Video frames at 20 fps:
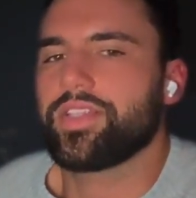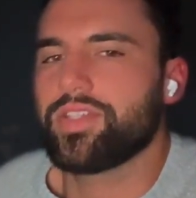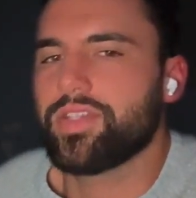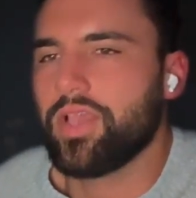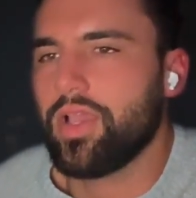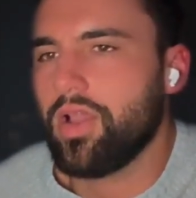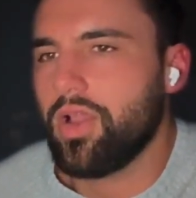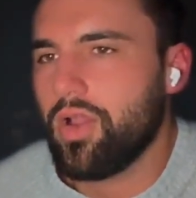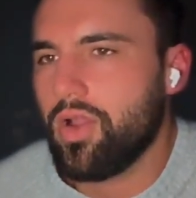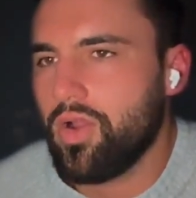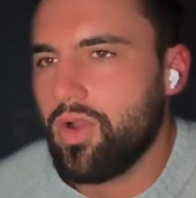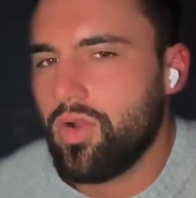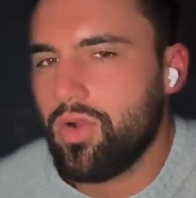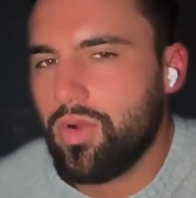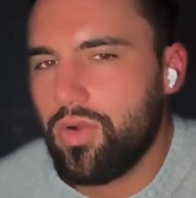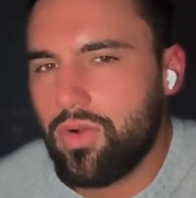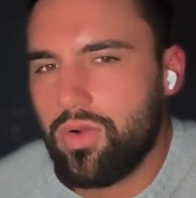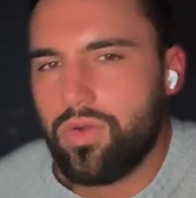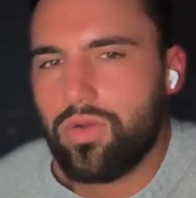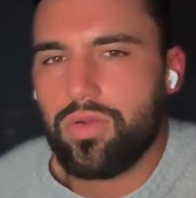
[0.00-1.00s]
All right,
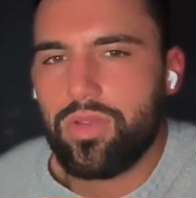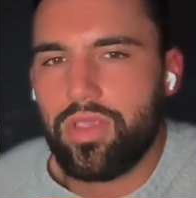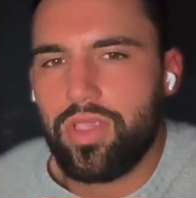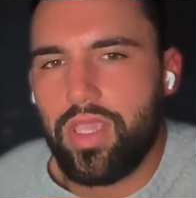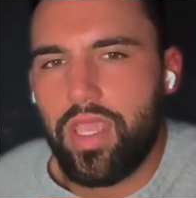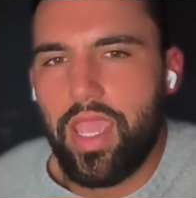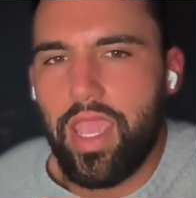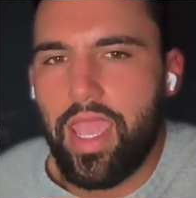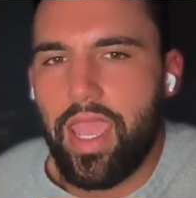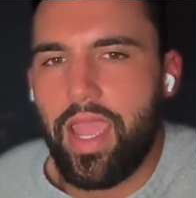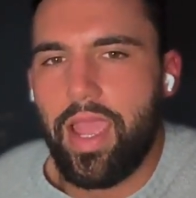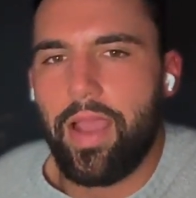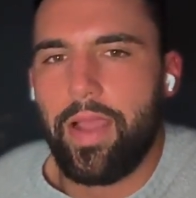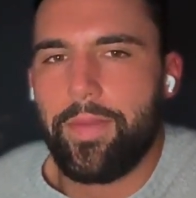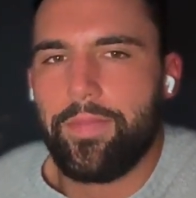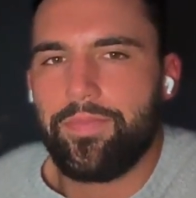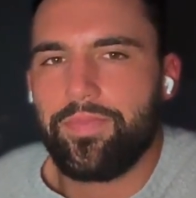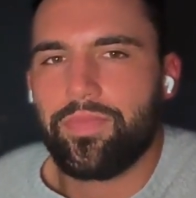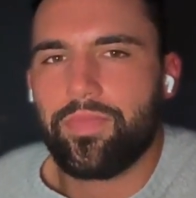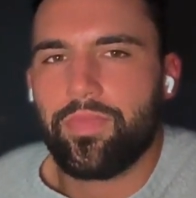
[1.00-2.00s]
so
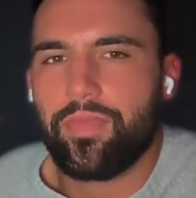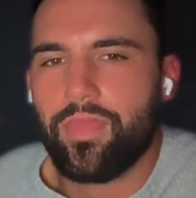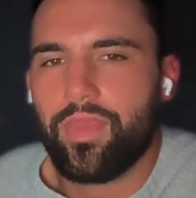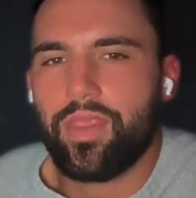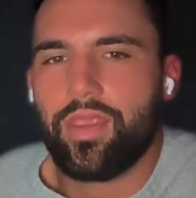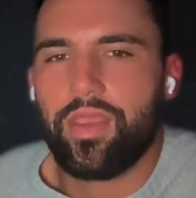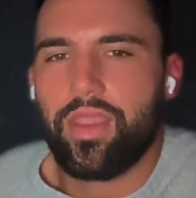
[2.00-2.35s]
yeah.